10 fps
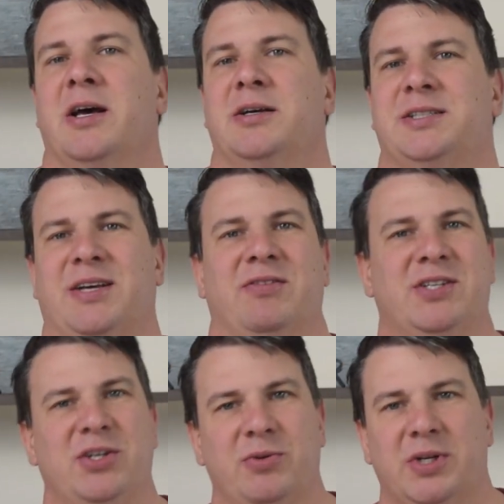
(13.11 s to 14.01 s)

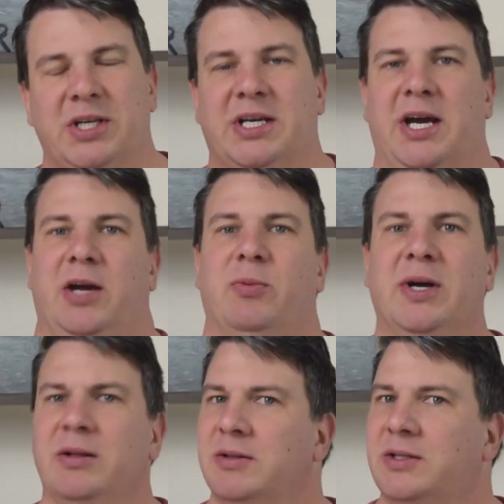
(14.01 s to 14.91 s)
7's a unique guy.
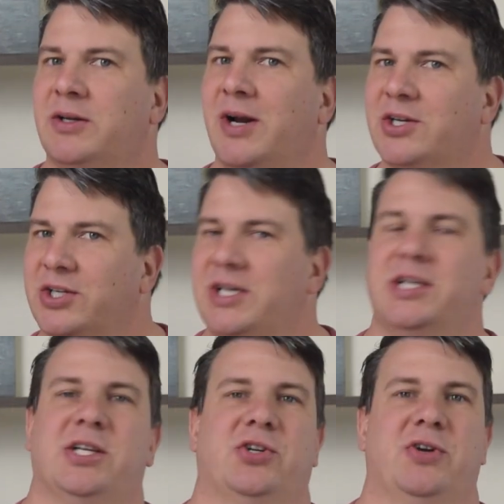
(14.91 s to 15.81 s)
Well, there actually
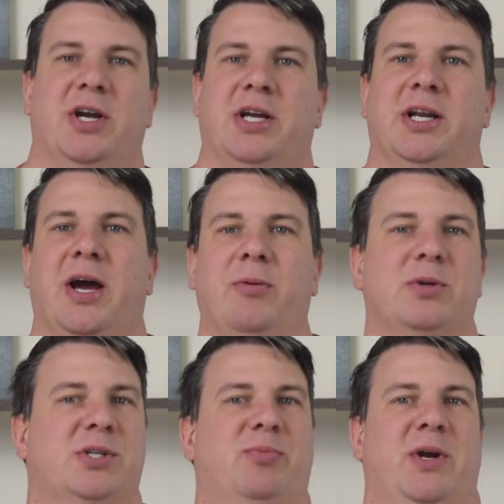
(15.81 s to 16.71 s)
is a trick, and I
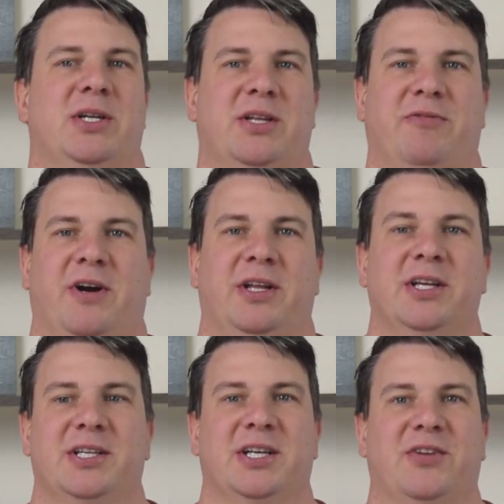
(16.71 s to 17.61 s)
was surprised to find
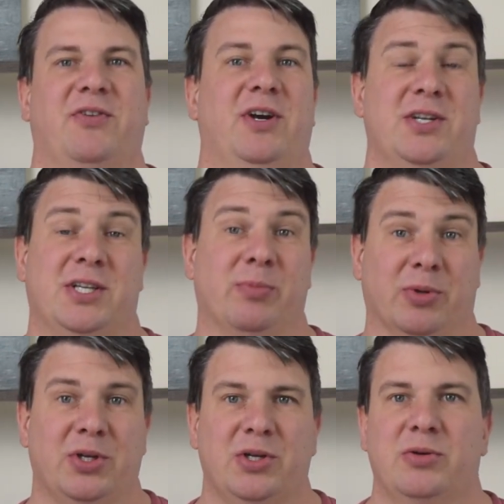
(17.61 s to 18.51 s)
this, and it's very
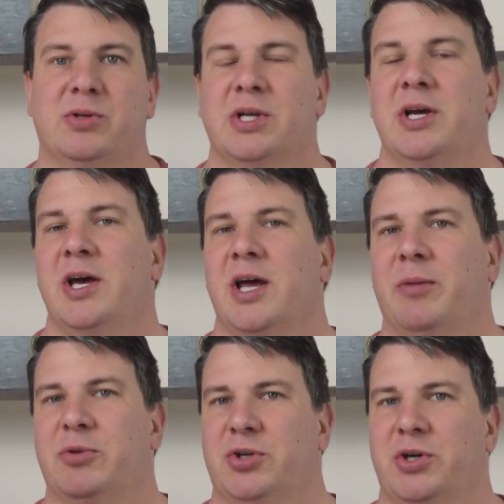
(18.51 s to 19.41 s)
simple to use.
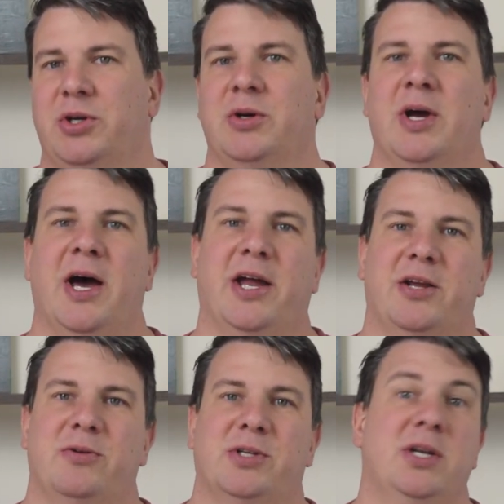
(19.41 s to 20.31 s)
Let me show you how to
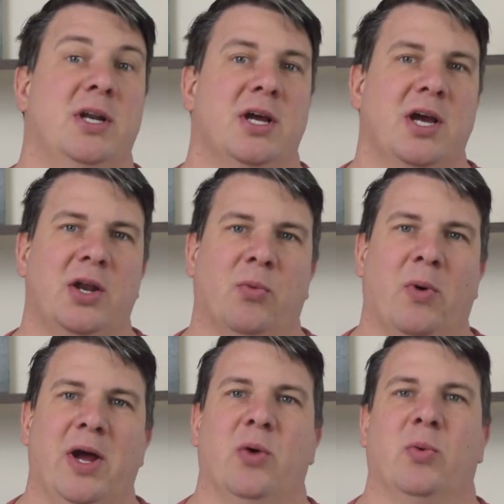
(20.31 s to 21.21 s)
use it and why it